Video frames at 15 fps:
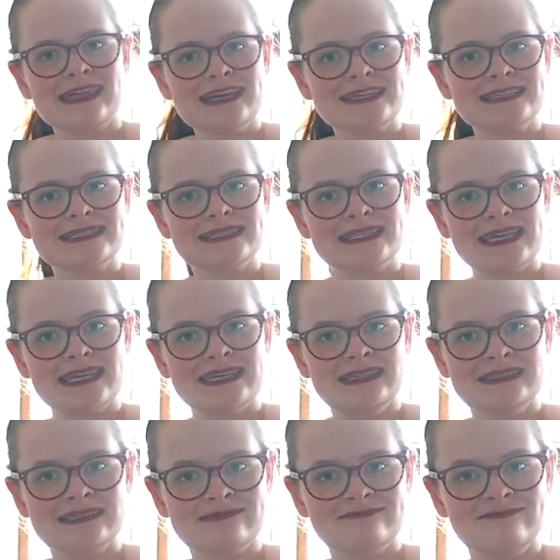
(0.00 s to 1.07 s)
this
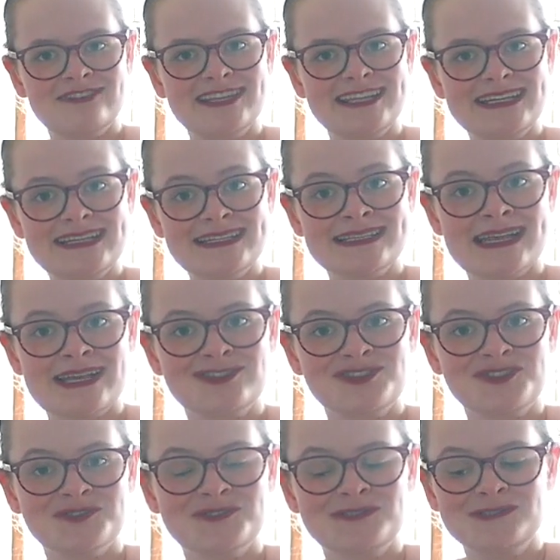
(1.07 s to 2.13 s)
is really
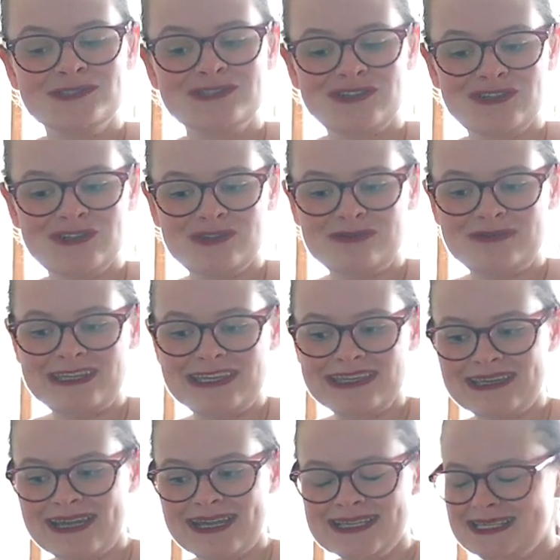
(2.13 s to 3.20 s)
essential to
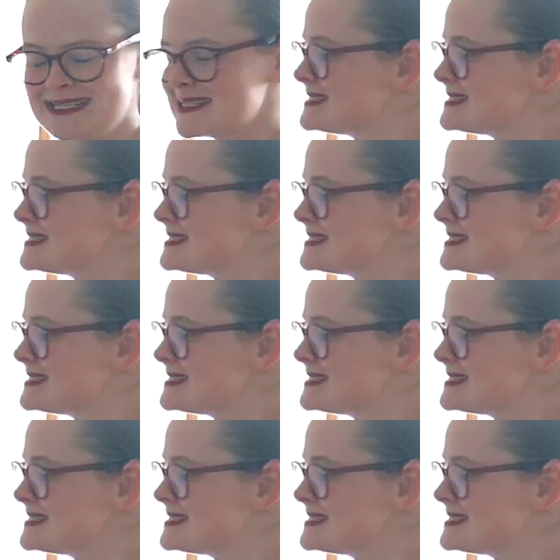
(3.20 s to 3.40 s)
me. It's an